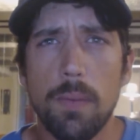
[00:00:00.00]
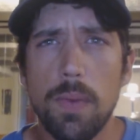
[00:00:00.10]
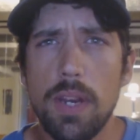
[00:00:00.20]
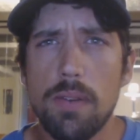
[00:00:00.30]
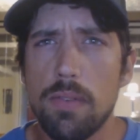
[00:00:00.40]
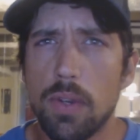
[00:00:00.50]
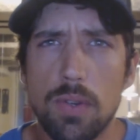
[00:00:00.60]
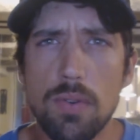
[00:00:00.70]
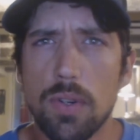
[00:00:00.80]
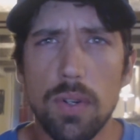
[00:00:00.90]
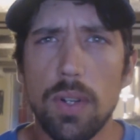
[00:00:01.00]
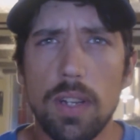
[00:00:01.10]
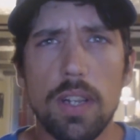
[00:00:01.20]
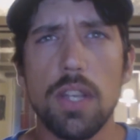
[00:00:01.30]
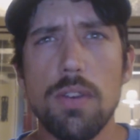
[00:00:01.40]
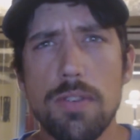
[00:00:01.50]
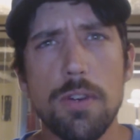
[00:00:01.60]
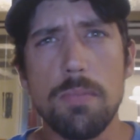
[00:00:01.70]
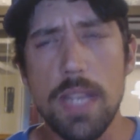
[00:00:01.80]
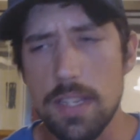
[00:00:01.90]
we Google,
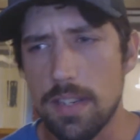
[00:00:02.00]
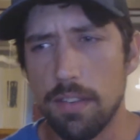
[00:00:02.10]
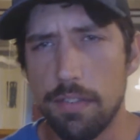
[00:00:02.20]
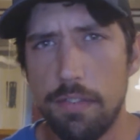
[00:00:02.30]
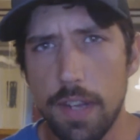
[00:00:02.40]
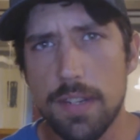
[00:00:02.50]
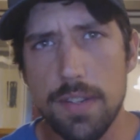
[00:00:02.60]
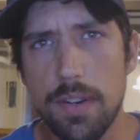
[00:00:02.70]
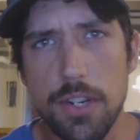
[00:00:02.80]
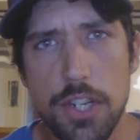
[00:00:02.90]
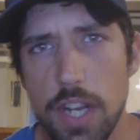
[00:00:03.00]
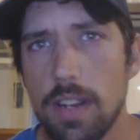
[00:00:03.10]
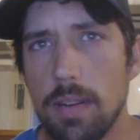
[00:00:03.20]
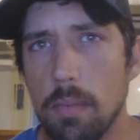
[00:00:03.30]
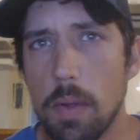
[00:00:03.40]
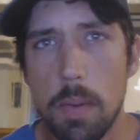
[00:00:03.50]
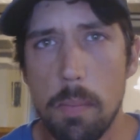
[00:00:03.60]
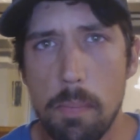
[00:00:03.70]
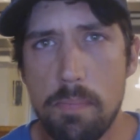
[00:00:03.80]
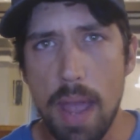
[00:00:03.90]
YouTube needs to fix their shit and
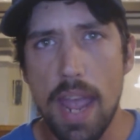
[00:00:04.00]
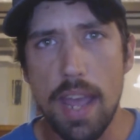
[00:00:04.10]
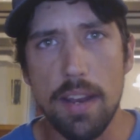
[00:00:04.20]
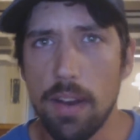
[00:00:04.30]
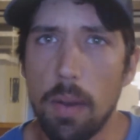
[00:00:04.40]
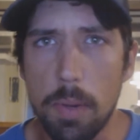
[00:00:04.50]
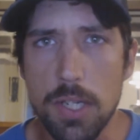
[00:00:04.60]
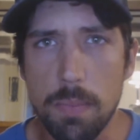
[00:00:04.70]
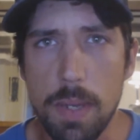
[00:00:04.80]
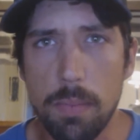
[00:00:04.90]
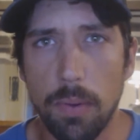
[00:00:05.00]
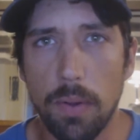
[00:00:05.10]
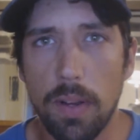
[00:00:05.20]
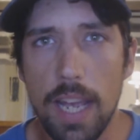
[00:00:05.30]
ban a bunch of people.